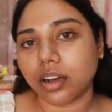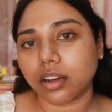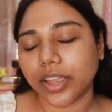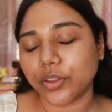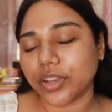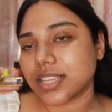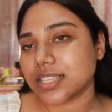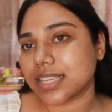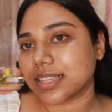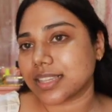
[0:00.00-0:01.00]
Can you guys
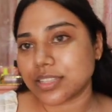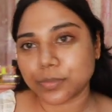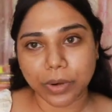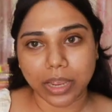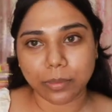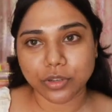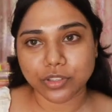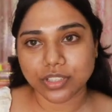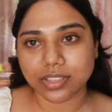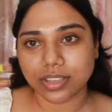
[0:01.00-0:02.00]
see this primer
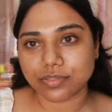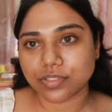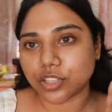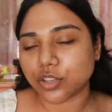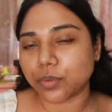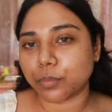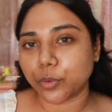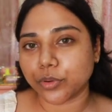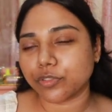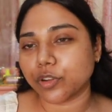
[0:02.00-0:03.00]
just gives such a
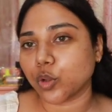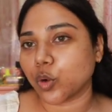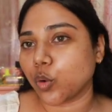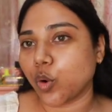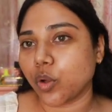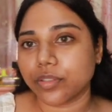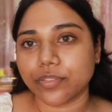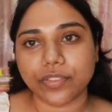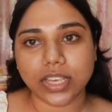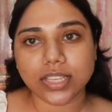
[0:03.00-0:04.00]
beautiful glow on the
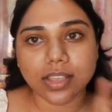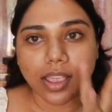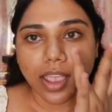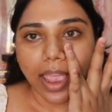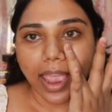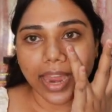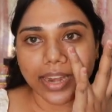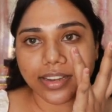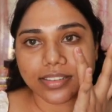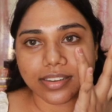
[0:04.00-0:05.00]
face,
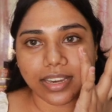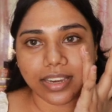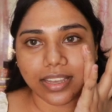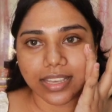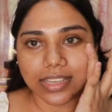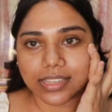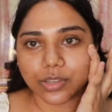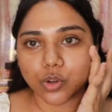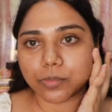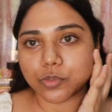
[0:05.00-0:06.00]
and it's really easy
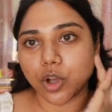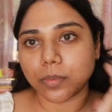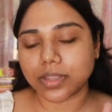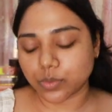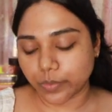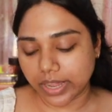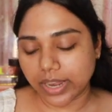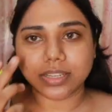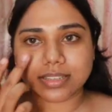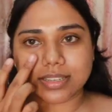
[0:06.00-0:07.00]
to absorb as well.
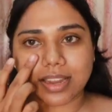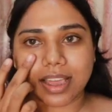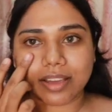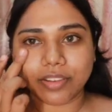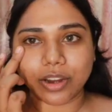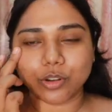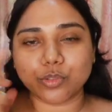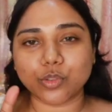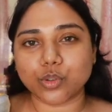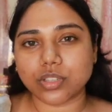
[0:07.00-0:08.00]
It doesn't have kind
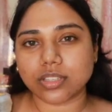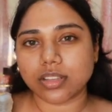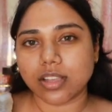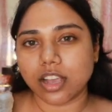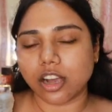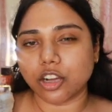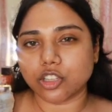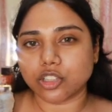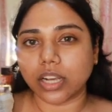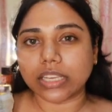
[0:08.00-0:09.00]
of those
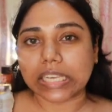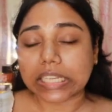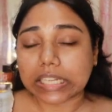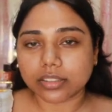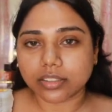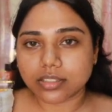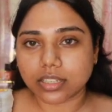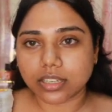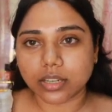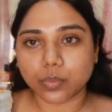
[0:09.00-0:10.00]
chunky glitters
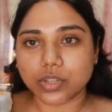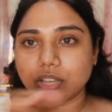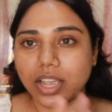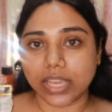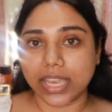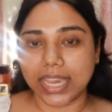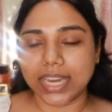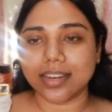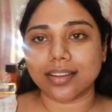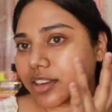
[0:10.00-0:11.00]
in it, which I
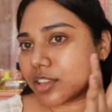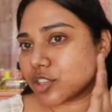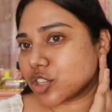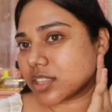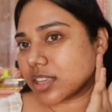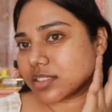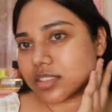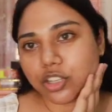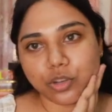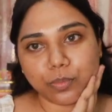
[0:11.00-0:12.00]
hate. It just gives
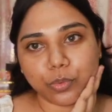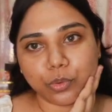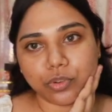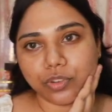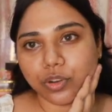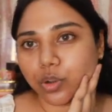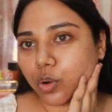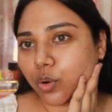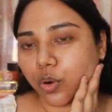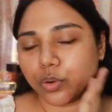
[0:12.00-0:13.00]
such a beautiful
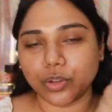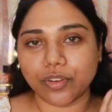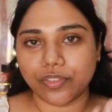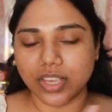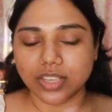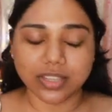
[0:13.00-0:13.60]
glow onto your face.